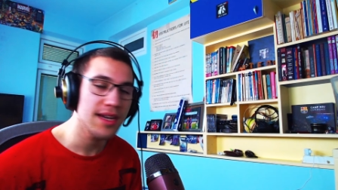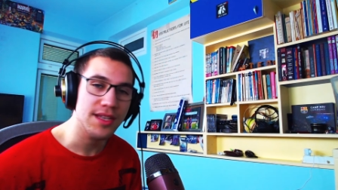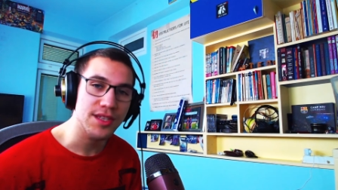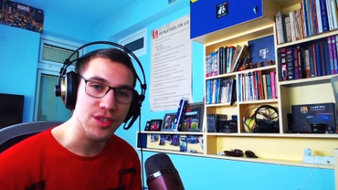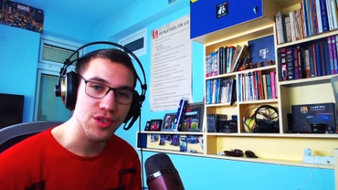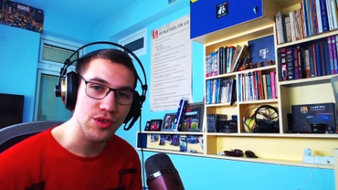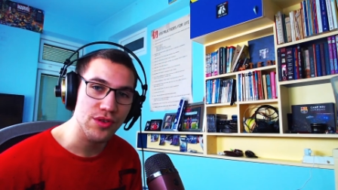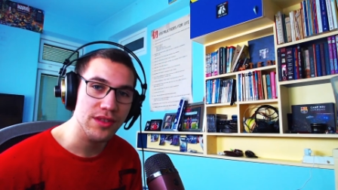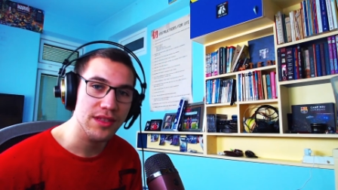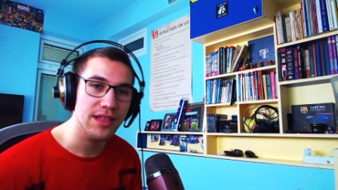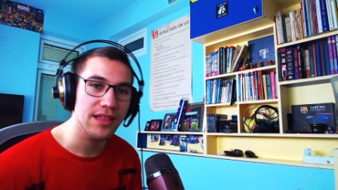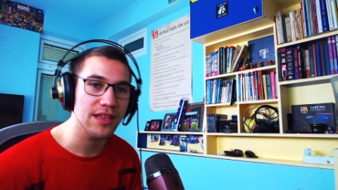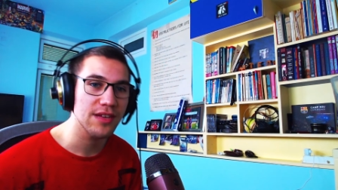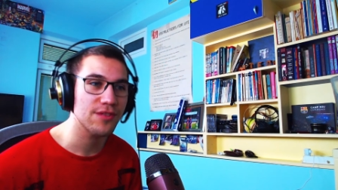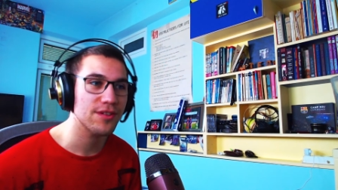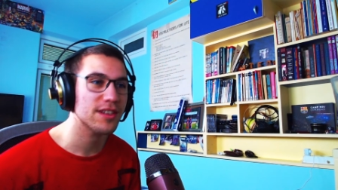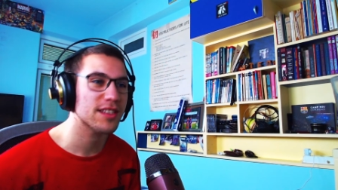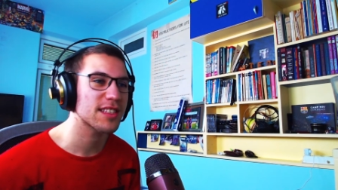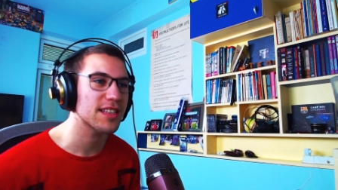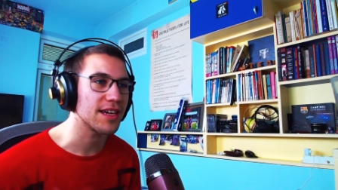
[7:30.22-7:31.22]
I enjoyed the
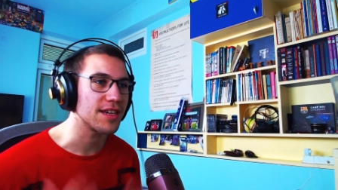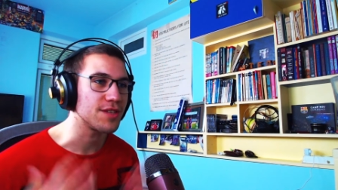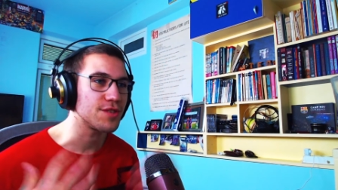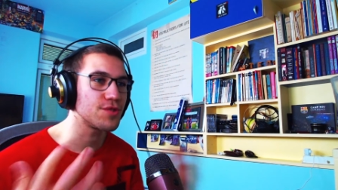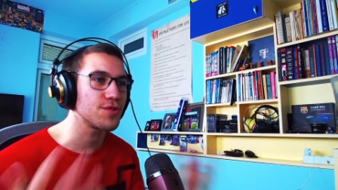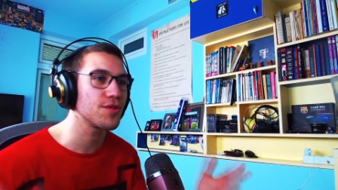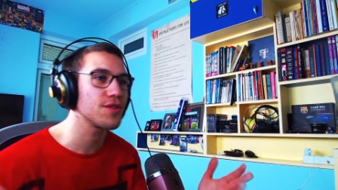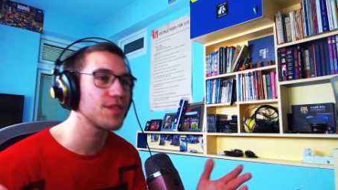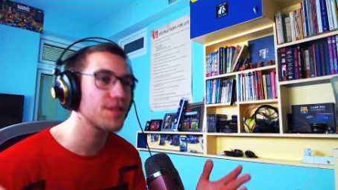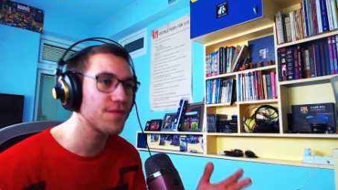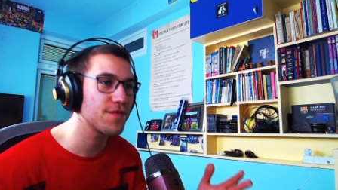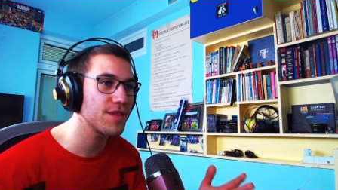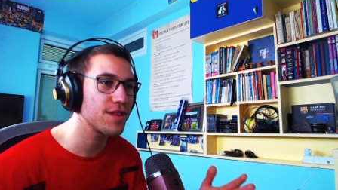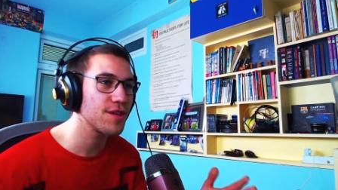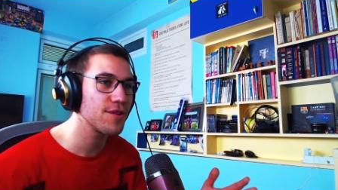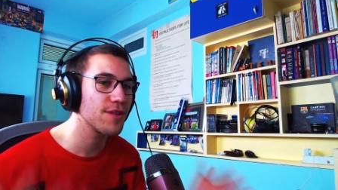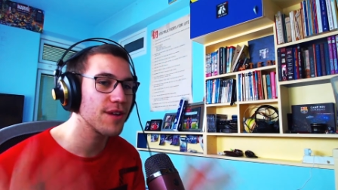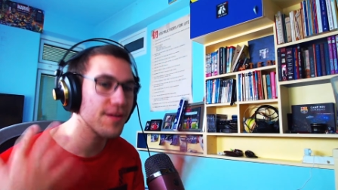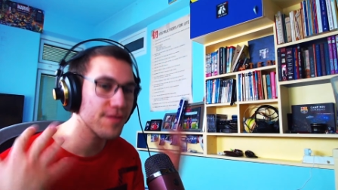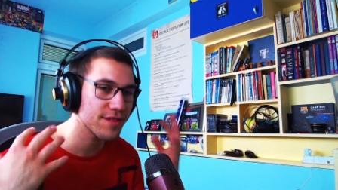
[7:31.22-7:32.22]
lyrics, I enjoyed the
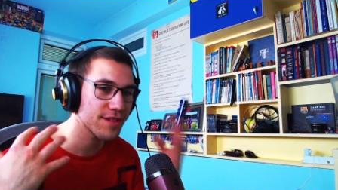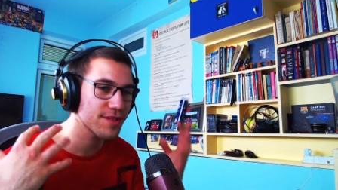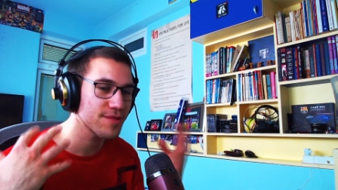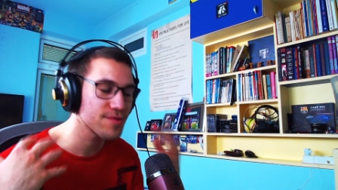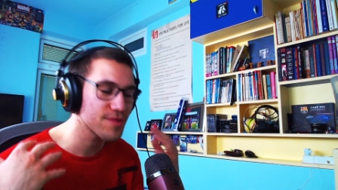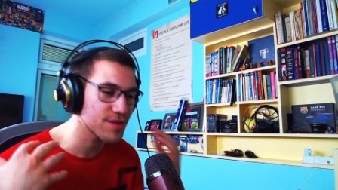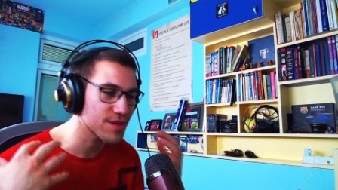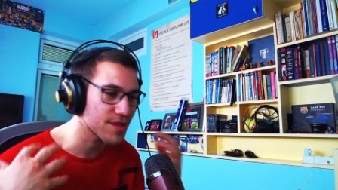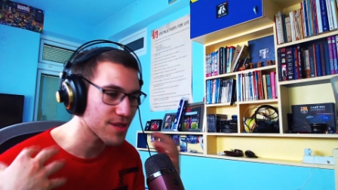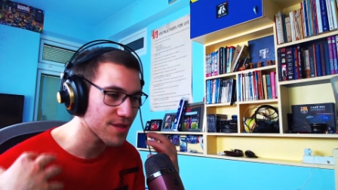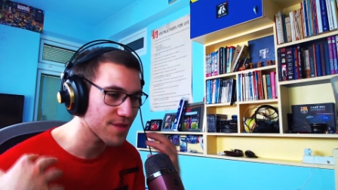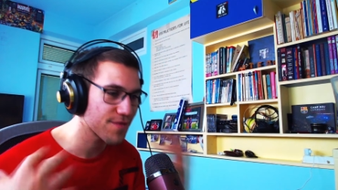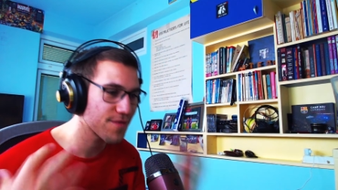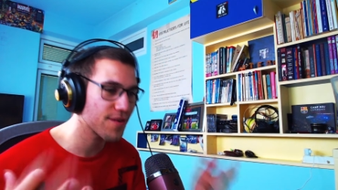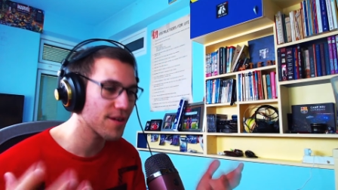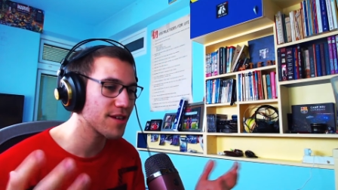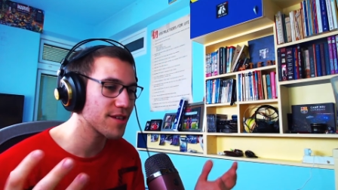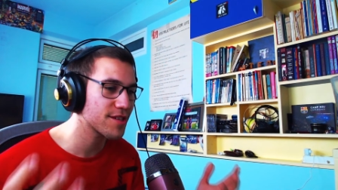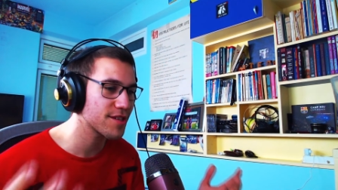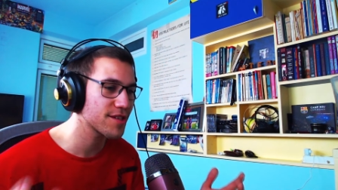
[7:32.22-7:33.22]
video. Everything was just
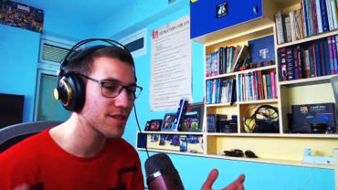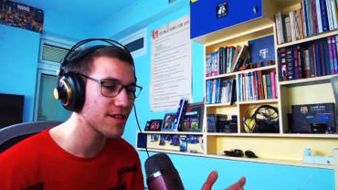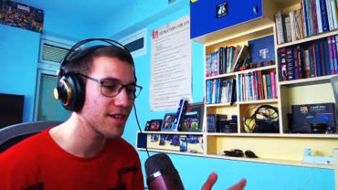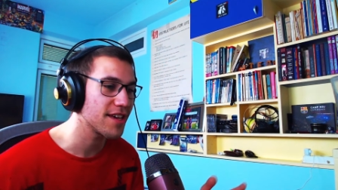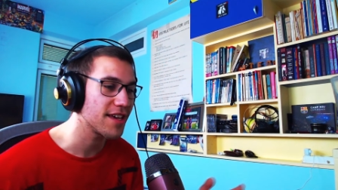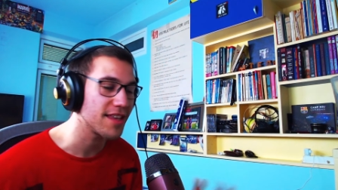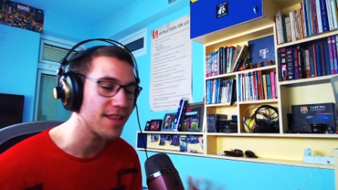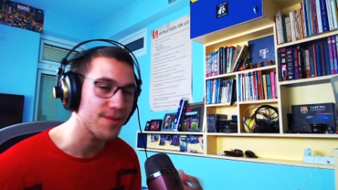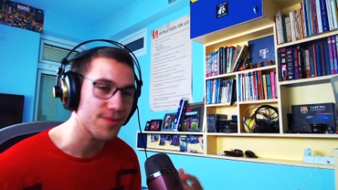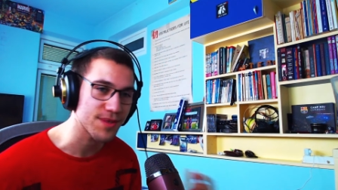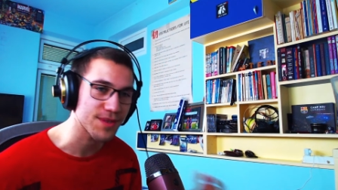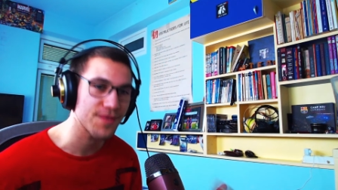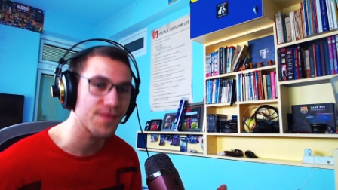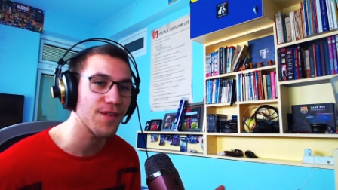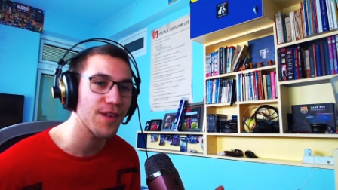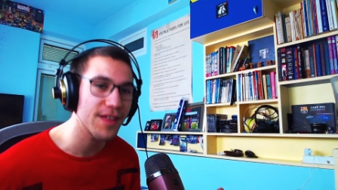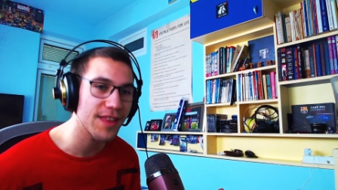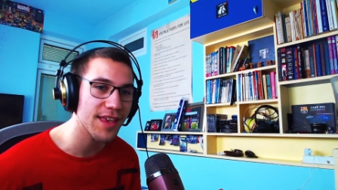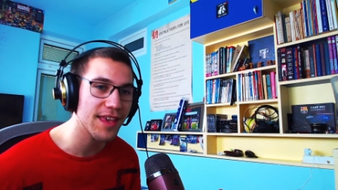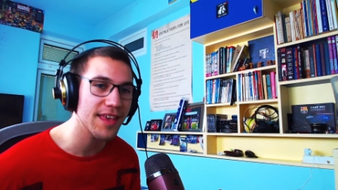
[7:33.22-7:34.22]
fresh and it was
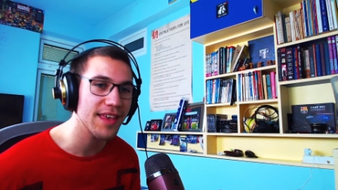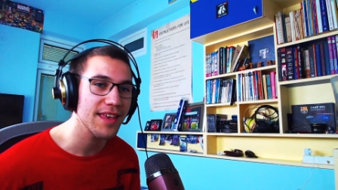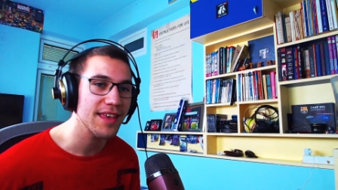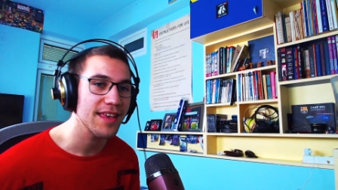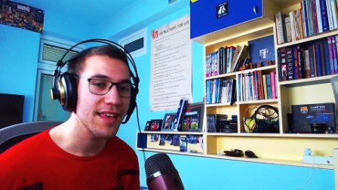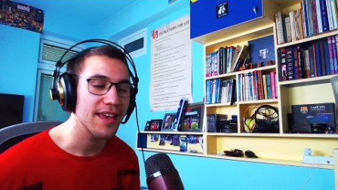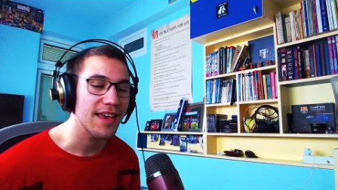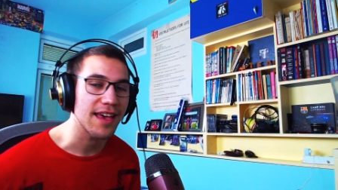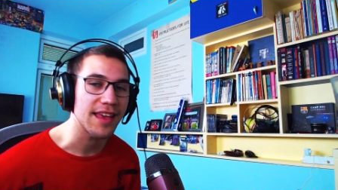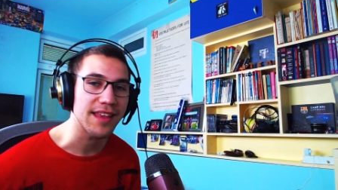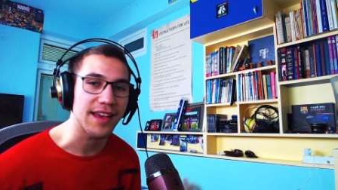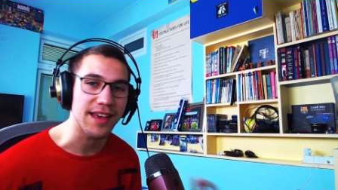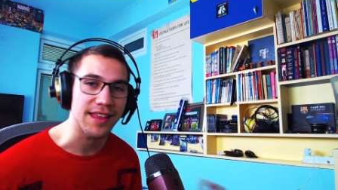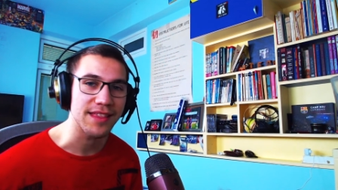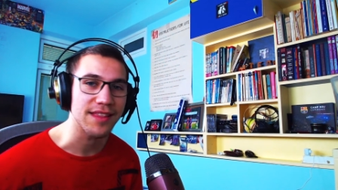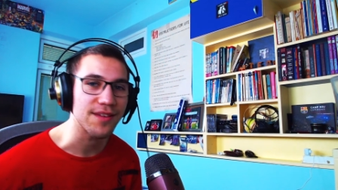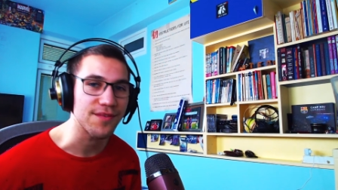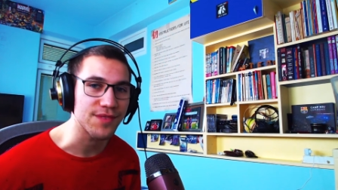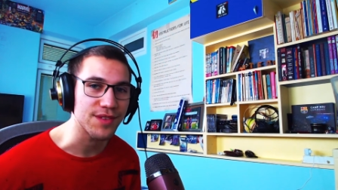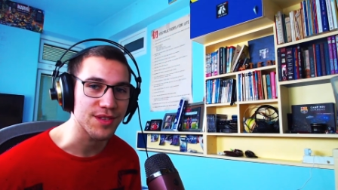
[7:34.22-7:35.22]
funny, and I
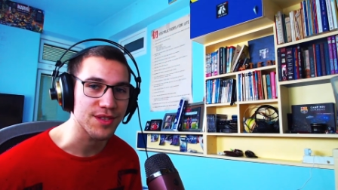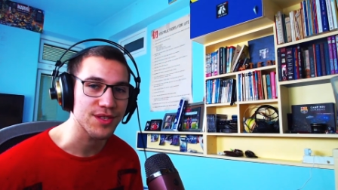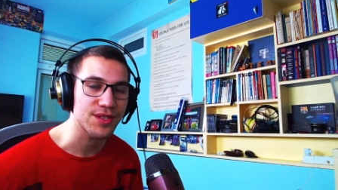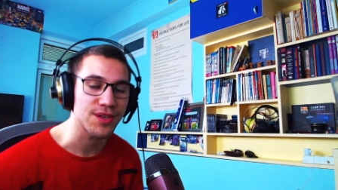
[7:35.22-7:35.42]
loved it.